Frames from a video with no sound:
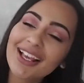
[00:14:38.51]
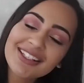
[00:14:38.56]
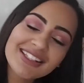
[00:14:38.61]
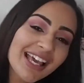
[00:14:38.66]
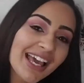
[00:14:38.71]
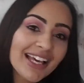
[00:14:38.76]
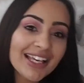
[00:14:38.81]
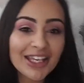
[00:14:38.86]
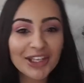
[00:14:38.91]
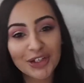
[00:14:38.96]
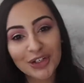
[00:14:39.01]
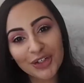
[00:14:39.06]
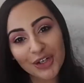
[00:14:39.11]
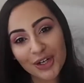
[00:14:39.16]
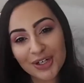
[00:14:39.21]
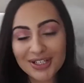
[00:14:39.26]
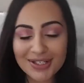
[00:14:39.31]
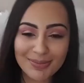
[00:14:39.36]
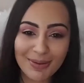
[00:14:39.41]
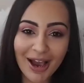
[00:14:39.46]
yeah, can you
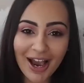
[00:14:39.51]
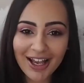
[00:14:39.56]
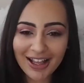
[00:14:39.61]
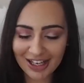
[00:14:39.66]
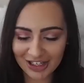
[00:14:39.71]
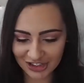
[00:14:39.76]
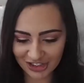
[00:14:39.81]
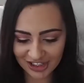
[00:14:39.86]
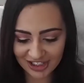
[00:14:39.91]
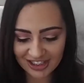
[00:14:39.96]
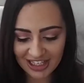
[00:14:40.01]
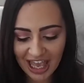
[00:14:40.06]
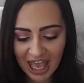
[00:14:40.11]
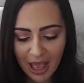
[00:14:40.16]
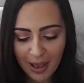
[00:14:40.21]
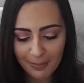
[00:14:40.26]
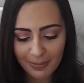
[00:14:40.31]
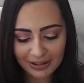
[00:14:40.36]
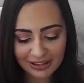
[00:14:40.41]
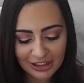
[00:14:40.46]
notice my eyelashes?
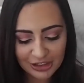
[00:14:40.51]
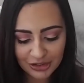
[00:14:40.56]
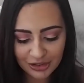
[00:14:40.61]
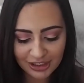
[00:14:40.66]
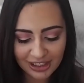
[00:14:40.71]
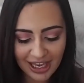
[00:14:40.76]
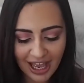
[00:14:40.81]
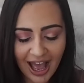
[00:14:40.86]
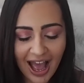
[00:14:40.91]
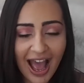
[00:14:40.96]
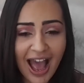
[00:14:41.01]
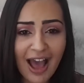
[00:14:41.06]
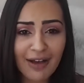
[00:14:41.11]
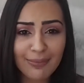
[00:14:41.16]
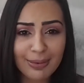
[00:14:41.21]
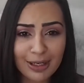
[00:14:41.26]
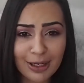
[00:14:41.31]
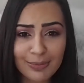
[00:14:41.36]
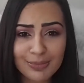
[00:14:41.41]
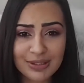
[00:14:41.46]
But literally, I
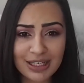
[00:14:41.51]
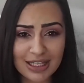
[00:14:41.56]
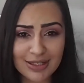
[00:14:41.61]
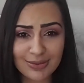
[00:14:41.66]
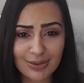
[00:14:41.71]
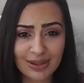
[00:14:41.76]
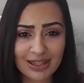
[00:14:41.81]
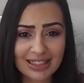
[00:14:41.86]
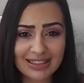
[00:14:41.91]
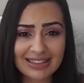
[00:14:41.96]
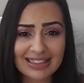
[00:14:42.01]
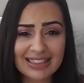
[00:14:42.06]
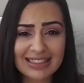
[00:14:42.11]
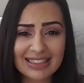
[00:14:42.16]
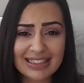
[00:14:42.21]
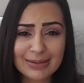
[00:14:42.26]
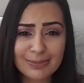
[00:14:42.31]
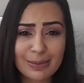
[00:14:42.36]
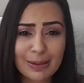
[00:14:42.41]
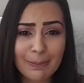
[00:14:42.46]
have been obsessed with this.
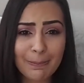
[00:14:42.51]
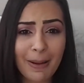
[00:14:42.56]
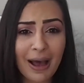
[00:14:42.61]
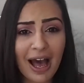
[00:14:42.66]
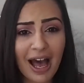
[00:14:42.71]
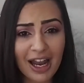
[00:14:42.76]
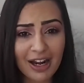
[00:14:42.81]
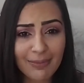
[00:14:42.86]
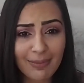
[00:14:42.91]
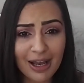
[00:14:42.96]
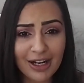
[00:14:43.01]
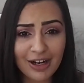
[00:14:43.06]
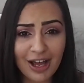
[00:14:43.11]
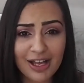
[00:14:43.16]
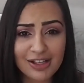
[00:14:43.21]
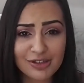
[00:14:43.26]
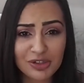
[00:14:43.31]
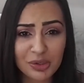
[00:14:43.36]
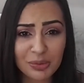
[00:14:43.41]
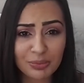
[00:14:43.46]
This has been part of my
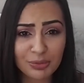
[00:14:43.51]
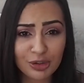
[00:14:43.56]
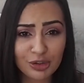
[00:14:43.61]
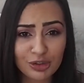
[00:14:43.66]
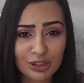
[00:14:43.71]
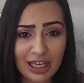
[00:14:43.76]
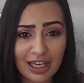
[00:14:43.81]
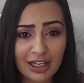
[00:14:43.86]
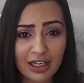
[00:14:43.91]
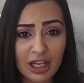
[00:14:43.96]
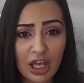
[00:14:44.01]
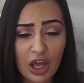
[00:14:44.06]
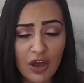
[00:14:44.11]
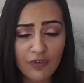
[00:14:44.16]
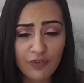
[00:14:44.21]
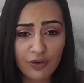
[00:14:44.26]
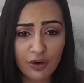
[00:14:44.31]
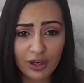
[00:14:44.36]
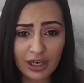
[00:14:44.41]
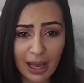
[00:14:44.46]
nighttime routine
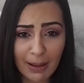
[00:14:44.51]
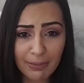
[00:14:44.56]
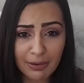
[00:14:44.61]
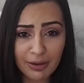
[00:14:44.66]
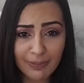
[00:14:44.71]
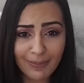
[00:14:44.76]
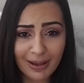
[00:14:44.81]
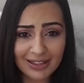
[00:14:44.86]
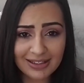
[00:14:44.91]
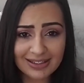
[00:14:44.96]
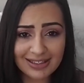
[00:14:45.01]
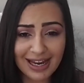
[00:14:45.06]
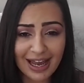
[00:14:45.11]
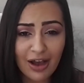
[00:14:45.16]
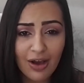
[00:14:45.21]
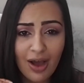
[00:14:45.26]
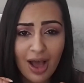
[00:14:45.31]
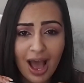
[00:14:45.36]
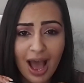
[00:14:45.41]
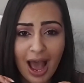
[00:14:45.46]
for a couple of months
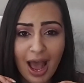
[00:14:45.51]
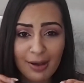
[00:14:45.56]
now.